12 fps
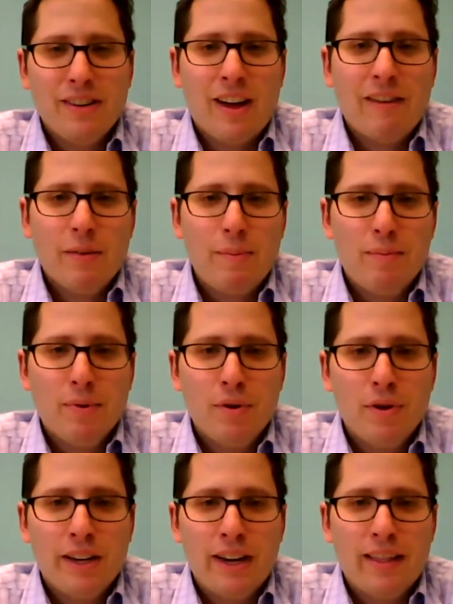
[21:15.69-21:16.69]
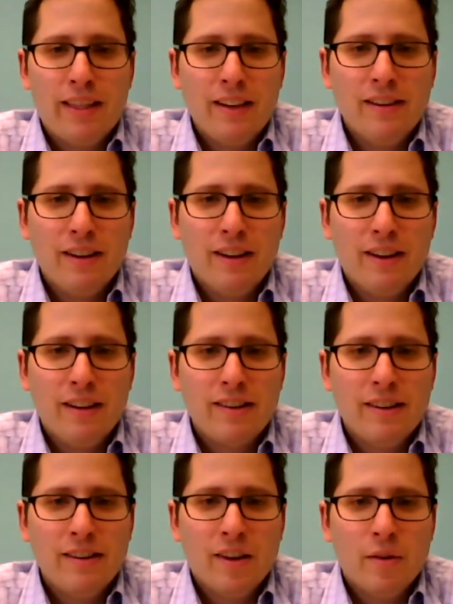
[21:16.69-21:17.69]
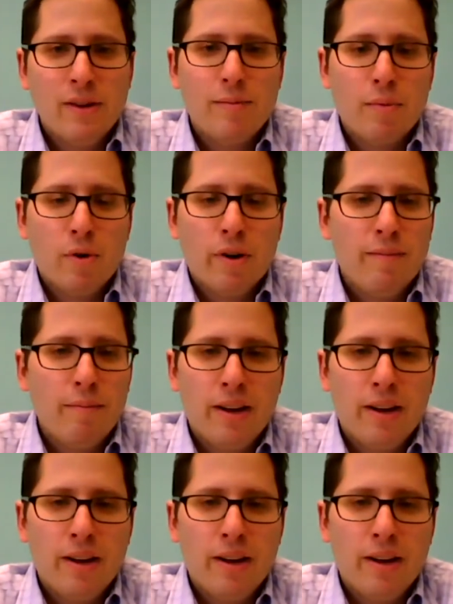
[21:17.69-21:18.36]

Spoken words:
So having people who can get things done is always important.